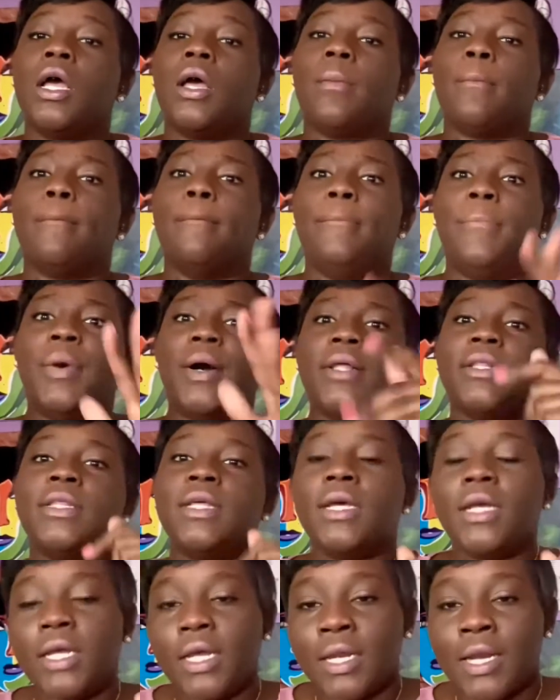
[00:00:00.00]
But
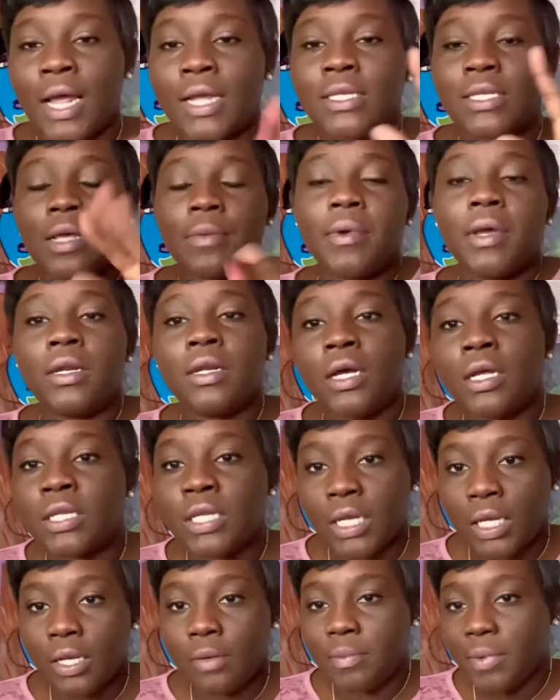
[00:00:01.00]
then they sent me another
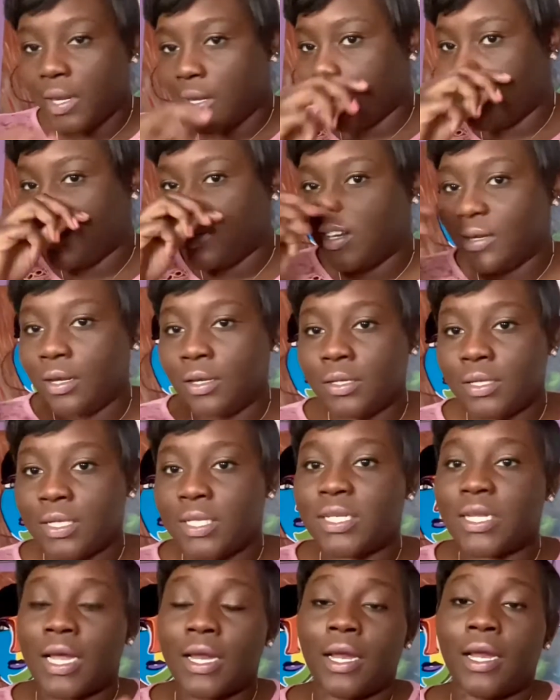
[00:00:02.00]
email
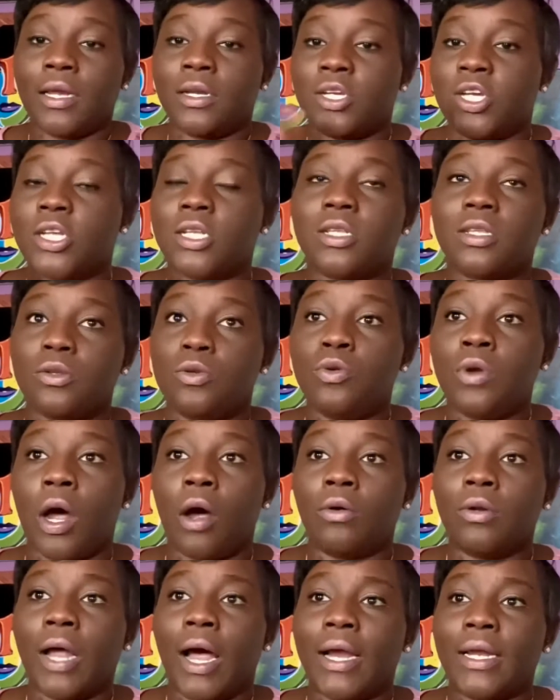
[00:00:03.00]
saying, just,
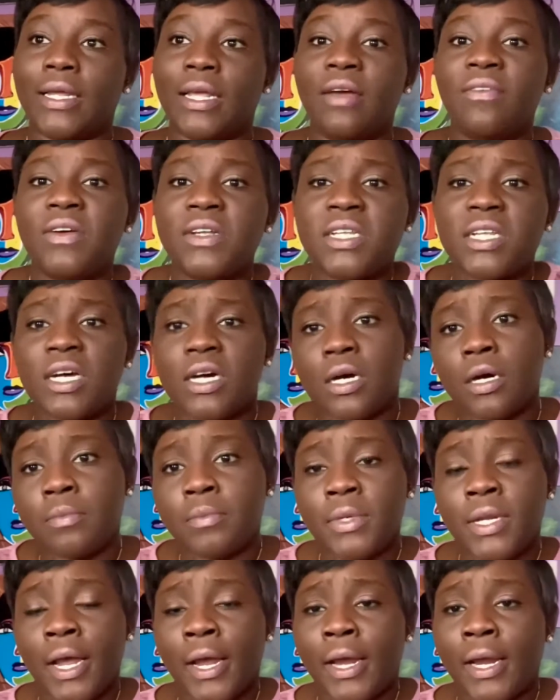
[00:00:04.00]
like, give us an
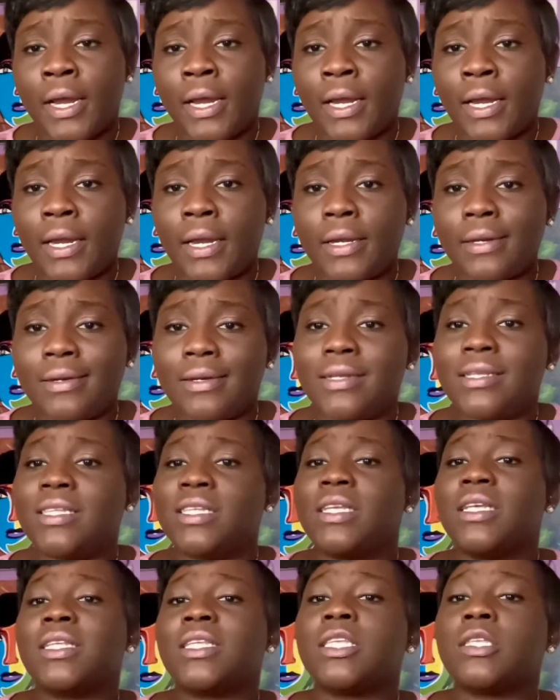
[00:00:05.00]
update.
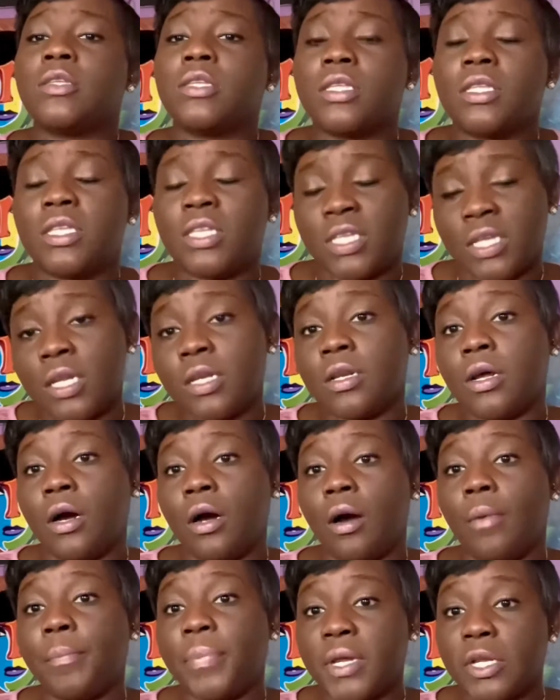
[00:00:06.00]

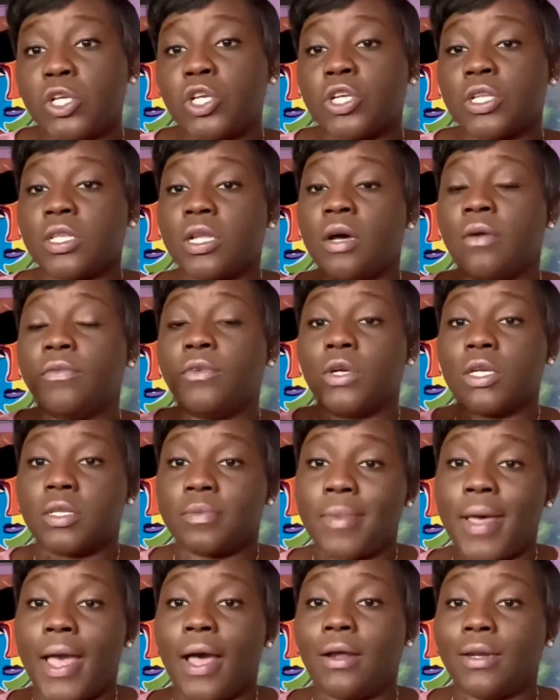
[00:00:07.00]
Send pictures of your
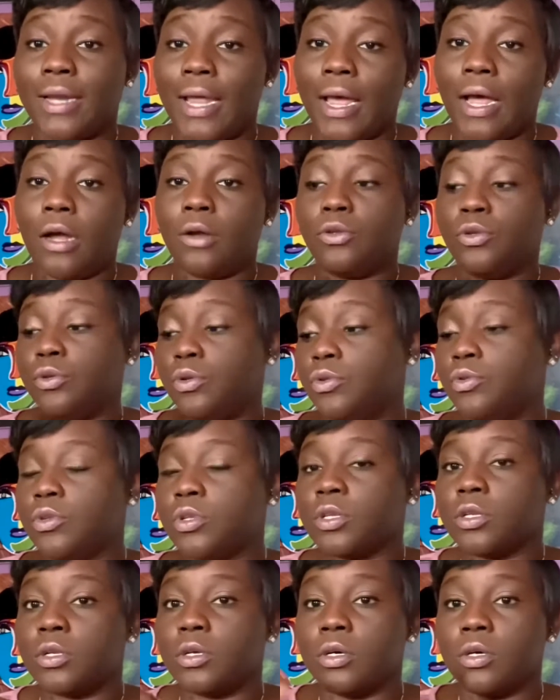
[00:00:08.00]
smile now. You use the
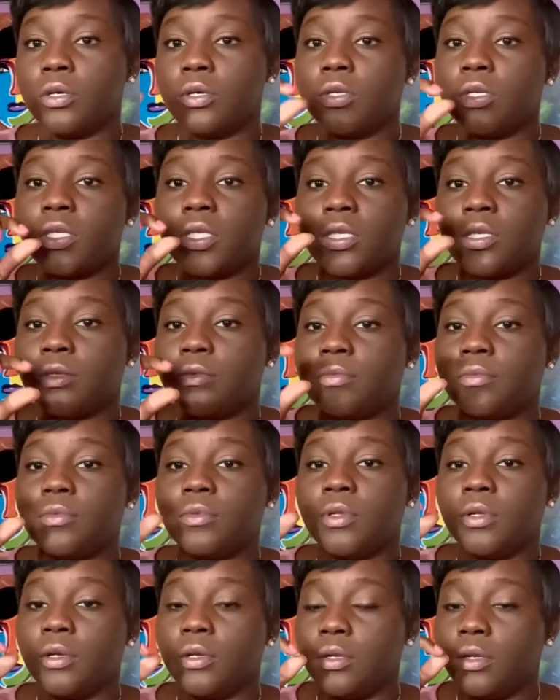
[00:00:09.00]

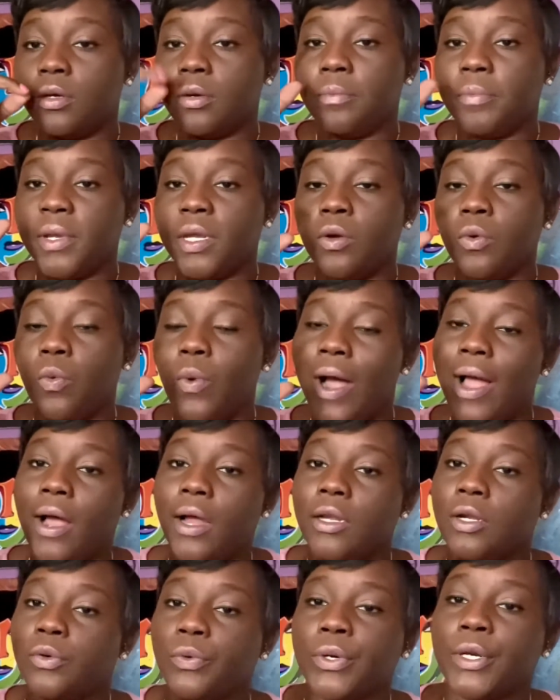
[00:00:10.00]
little big white
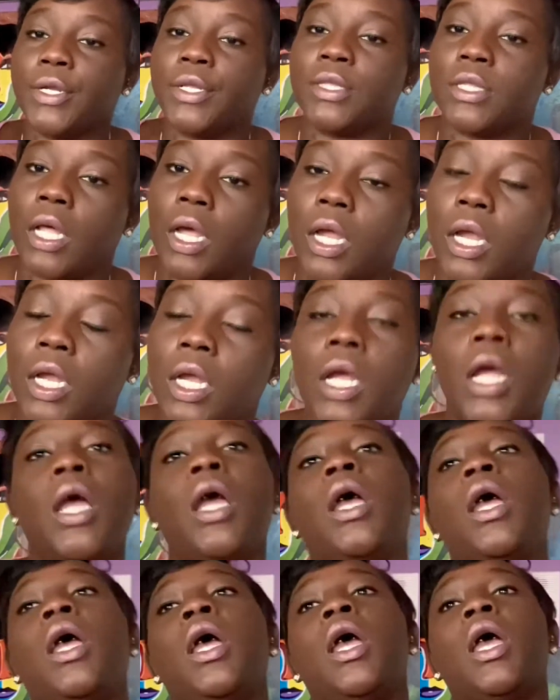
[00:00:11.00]
green thing.
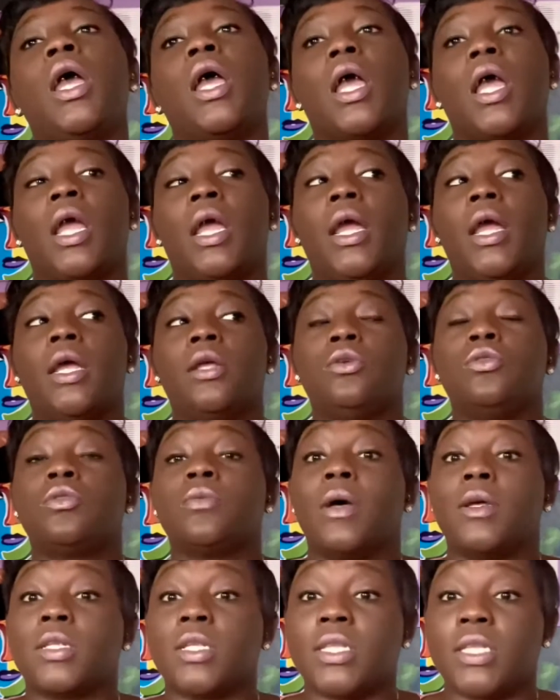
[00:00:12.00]
And you're
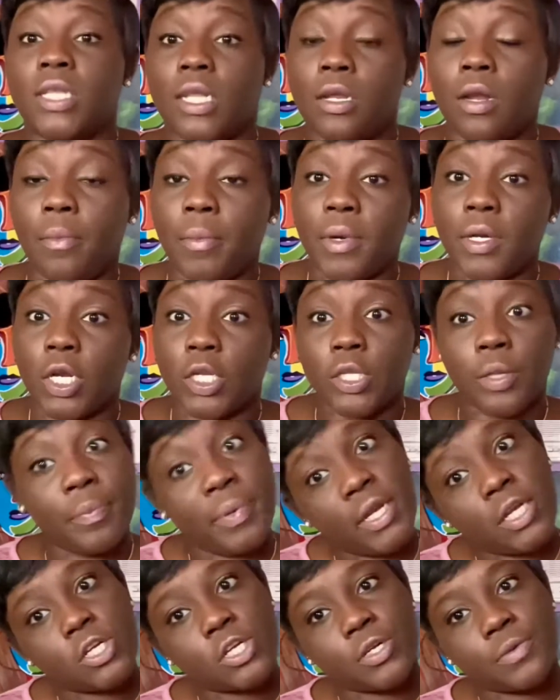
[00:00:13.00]
supposed to send them another picture